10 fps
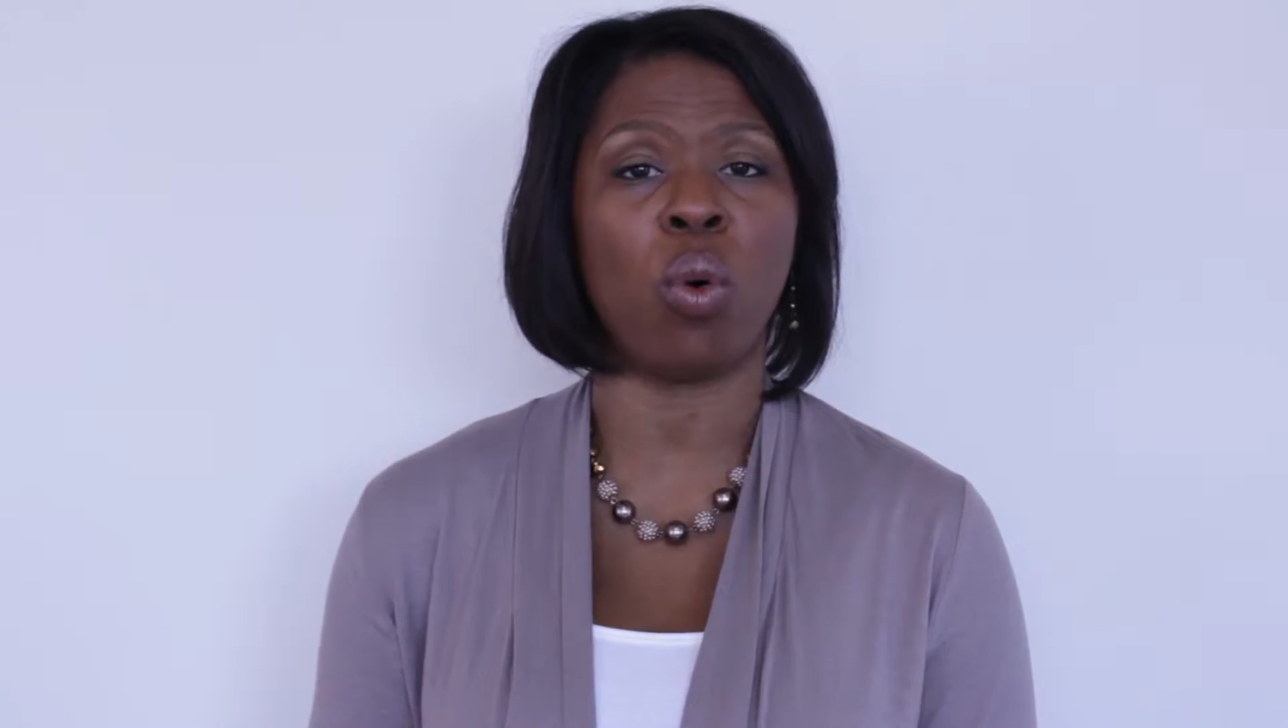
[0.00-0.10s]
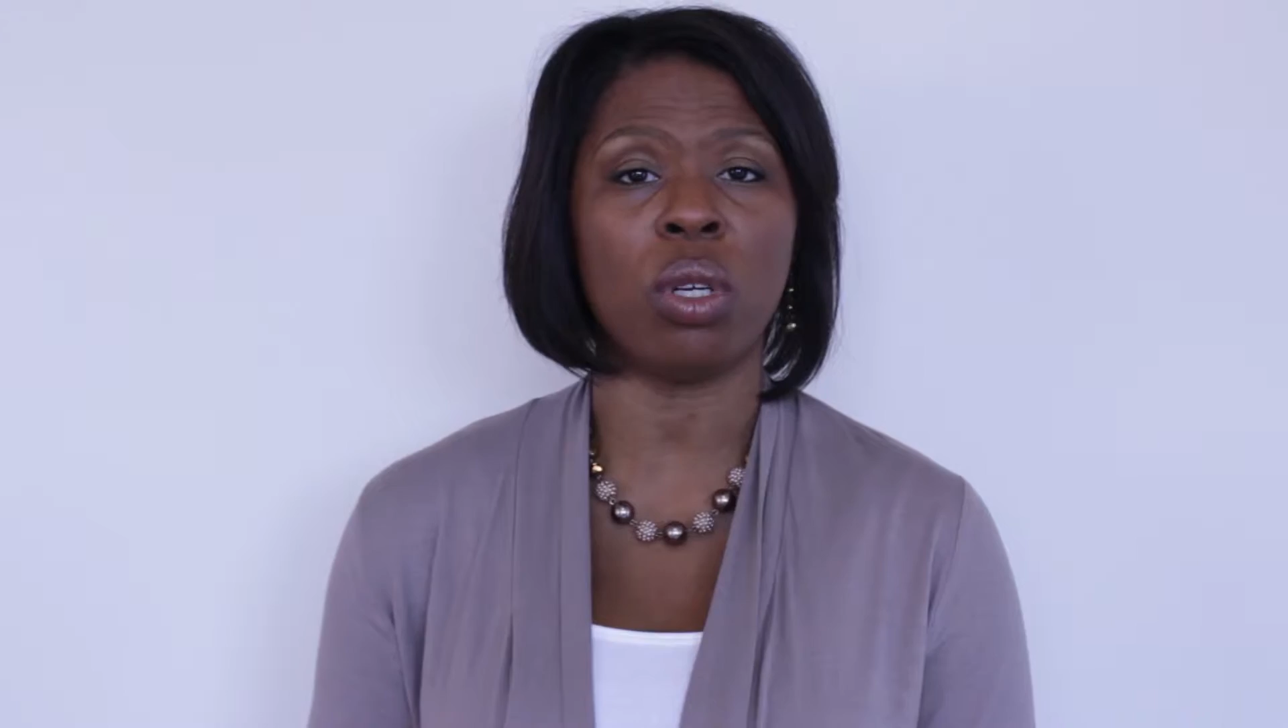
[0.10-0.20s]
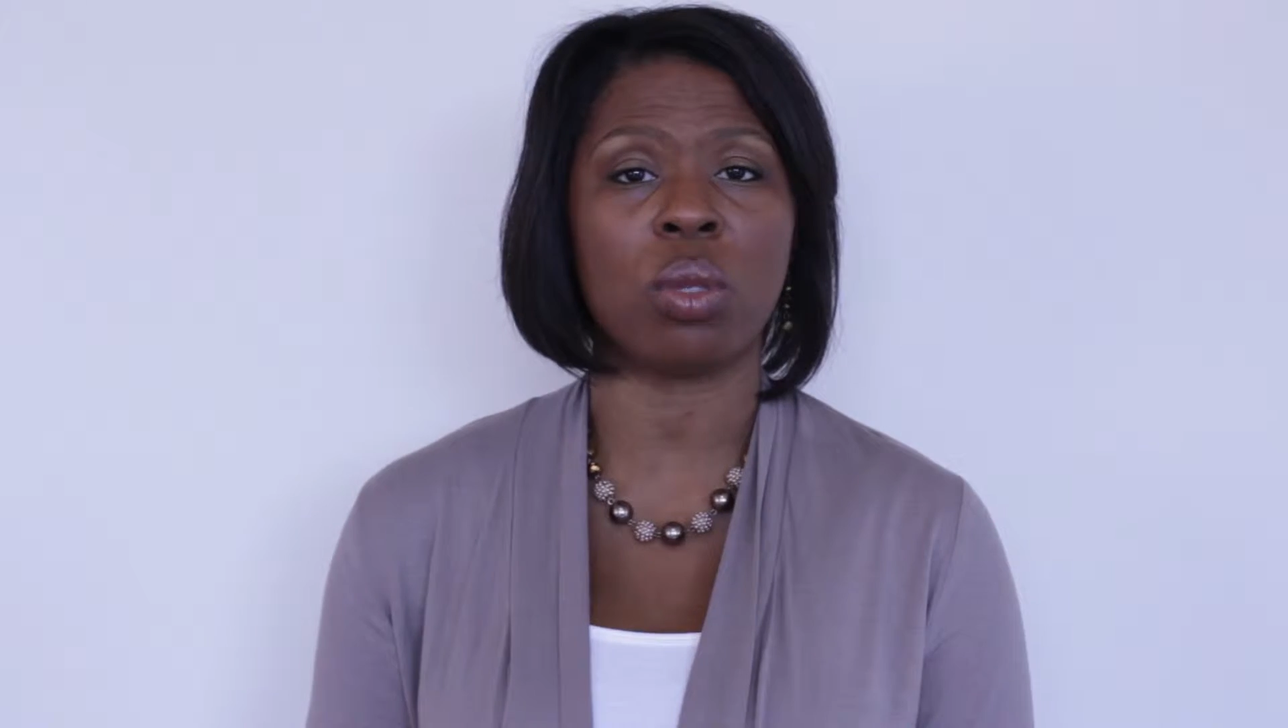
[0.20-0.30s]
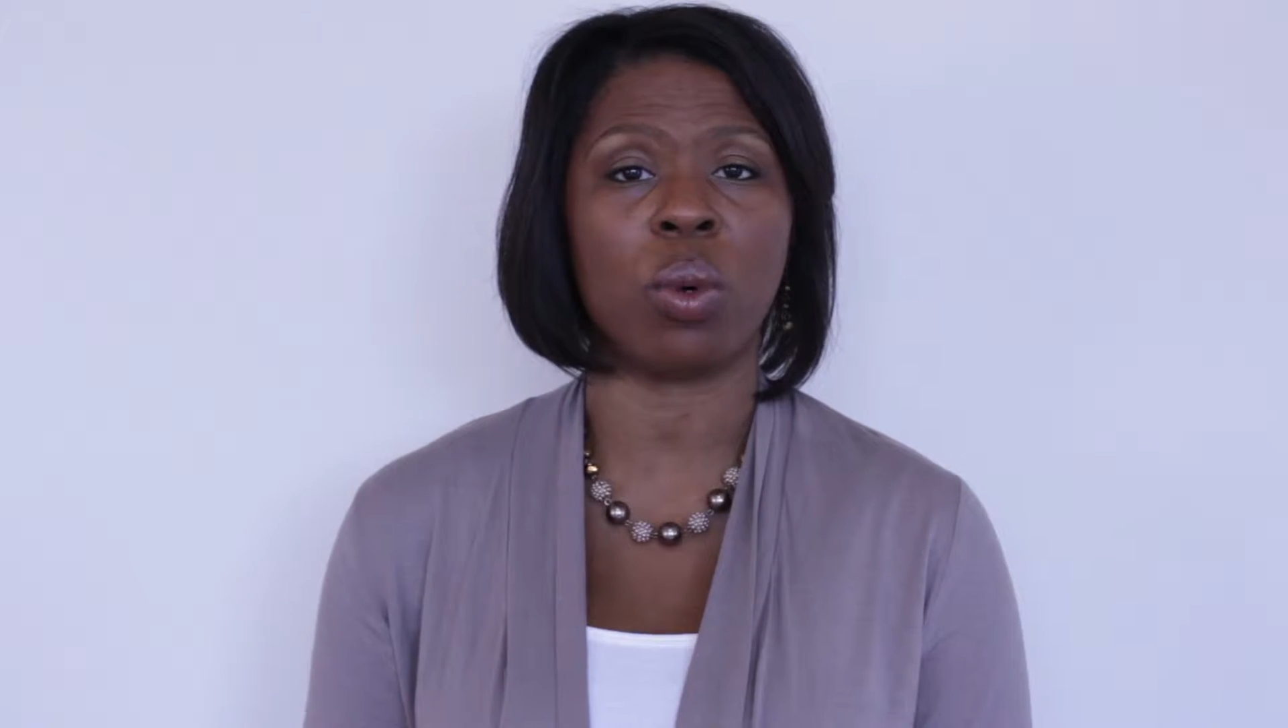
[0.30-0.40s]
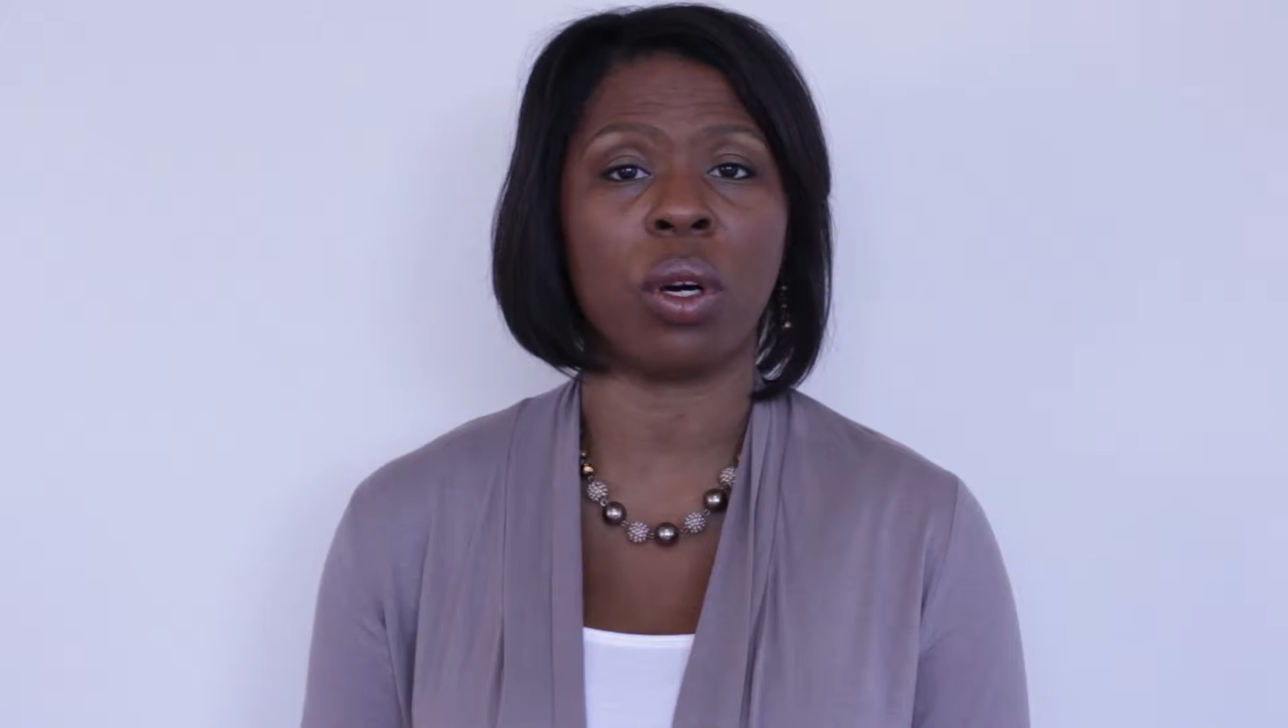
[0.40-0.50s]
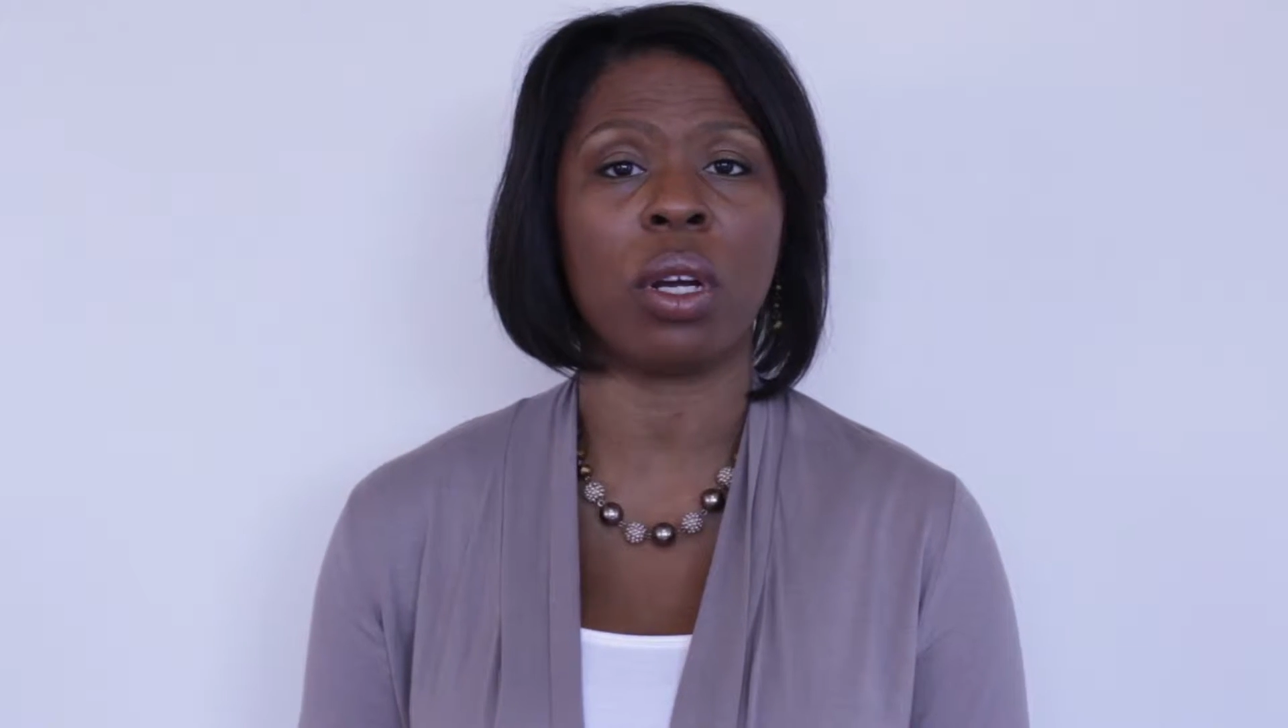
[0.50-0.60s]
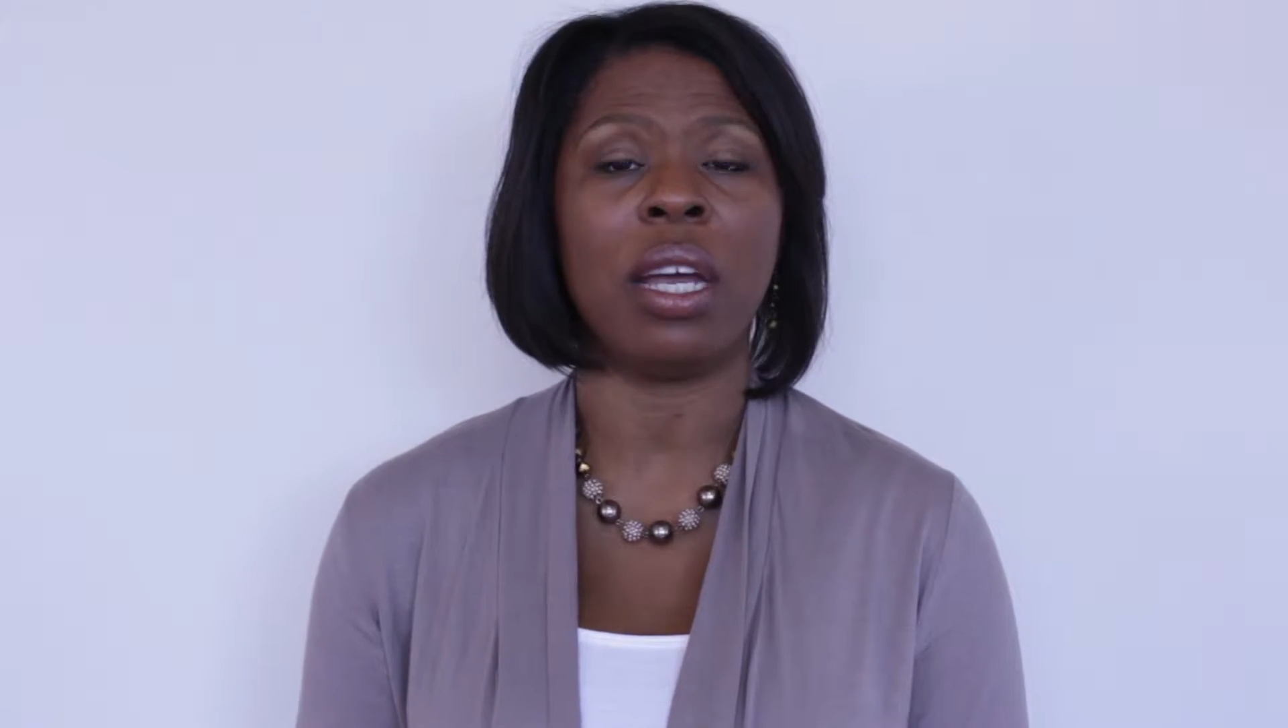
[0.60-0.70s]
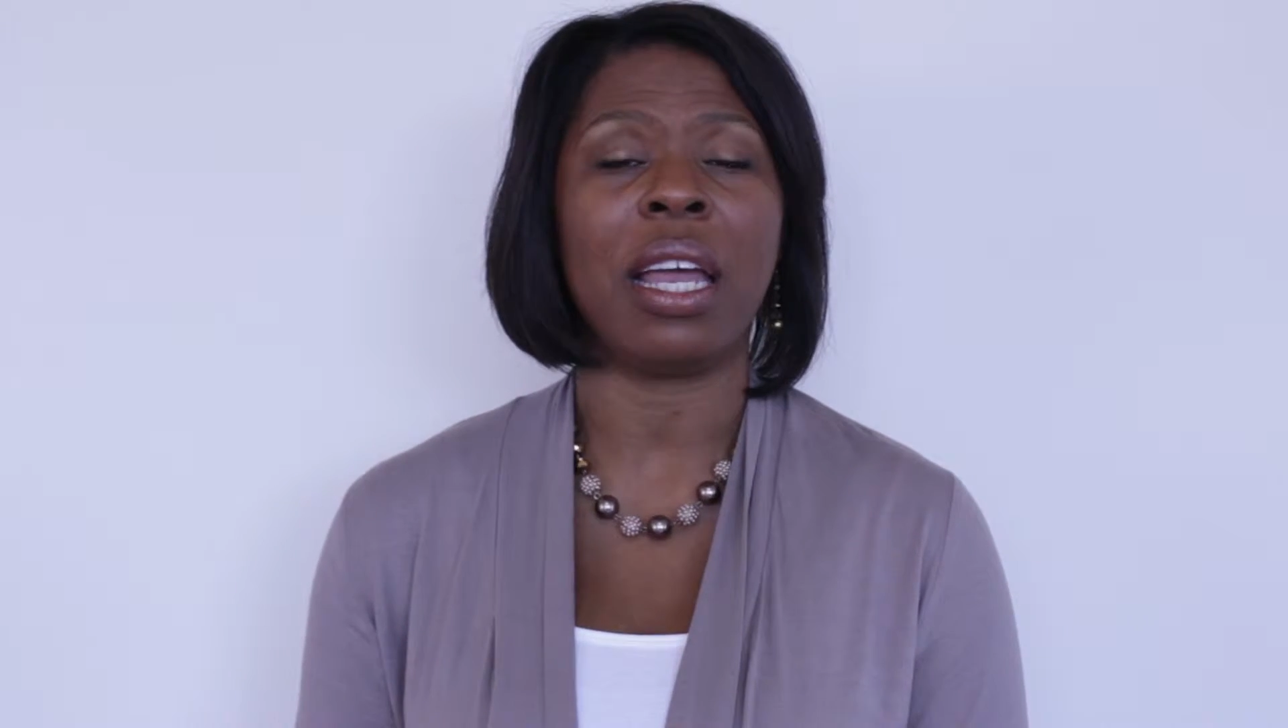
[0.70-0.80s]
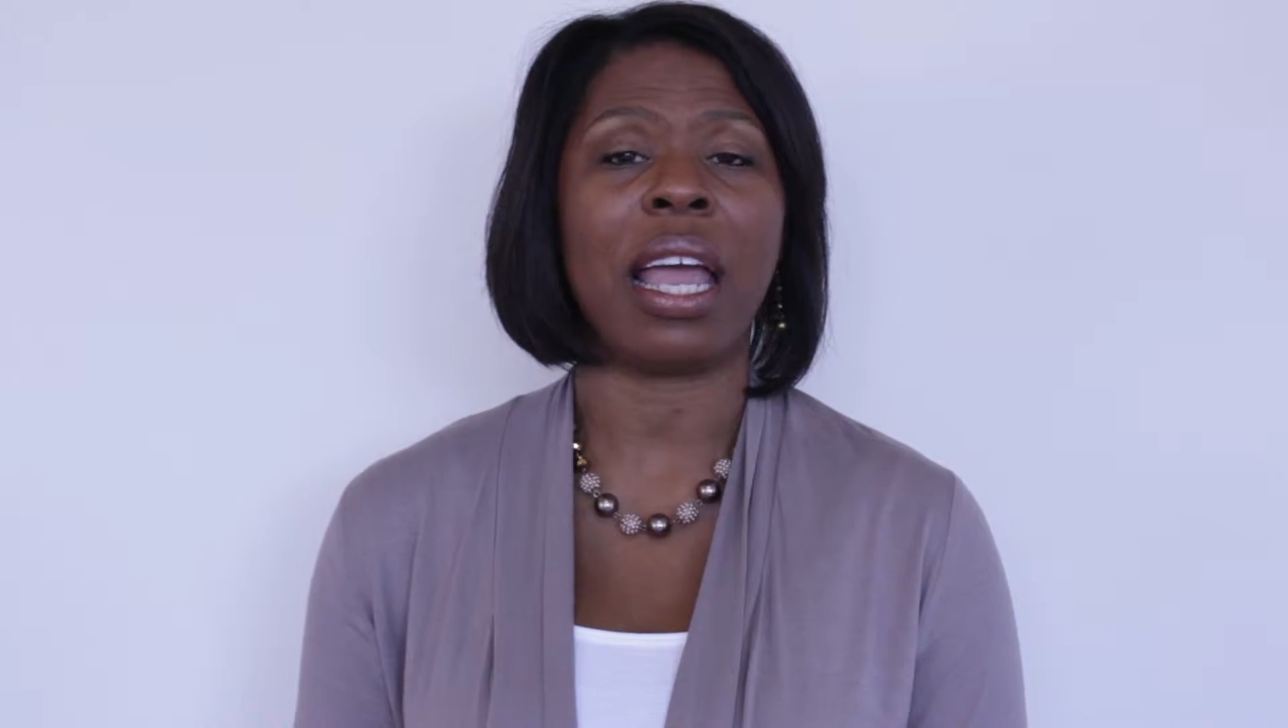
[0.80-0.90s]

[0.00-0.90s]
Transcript: coursework